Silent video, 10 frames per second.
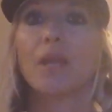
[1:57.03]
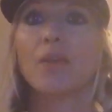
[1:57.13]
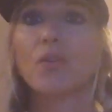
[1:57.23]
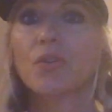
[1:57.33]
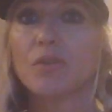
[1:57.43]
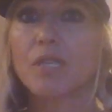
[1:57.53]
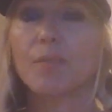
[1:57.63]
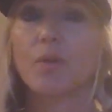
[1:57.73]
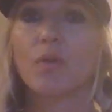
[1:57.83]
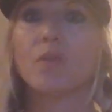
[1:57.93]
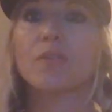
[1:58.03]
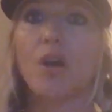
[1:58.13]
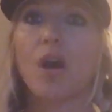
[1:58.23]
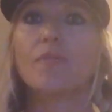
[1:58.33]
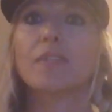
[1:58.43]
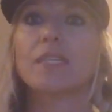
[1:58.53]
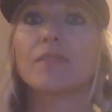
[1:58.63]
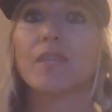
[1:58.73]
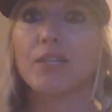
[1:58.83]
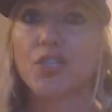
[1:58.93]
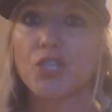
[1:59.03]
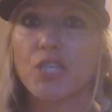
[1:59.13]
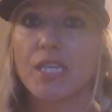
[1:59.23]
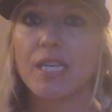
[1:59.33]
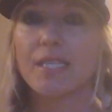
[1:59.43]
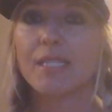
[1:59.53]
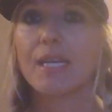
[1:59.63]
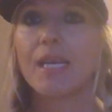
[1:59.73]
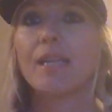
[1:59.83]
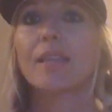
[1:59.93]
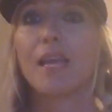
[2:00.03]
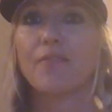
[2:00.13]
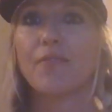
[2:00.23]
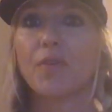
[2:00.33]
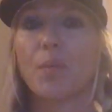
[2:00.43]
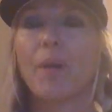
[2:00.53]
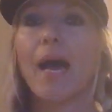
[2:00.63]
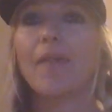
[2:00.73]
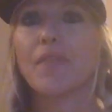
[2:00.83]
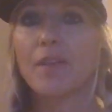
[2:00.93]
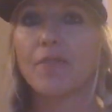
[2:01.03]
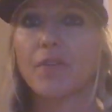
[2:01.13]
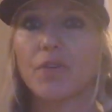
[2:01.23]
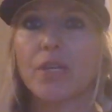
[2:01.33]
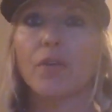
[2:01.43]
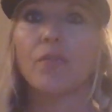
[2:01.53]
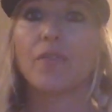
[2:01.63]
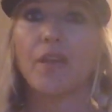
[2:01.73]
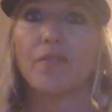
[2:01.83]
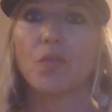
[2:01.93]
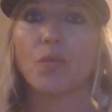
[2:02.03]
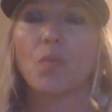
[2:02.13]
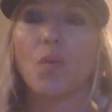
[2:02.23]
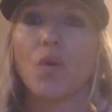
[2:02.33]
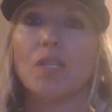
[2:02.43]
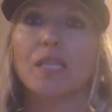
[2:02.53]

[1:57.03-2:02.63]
Neurotypicals, often if they cheat, they feel bad, they feel guilt, they feel remorse,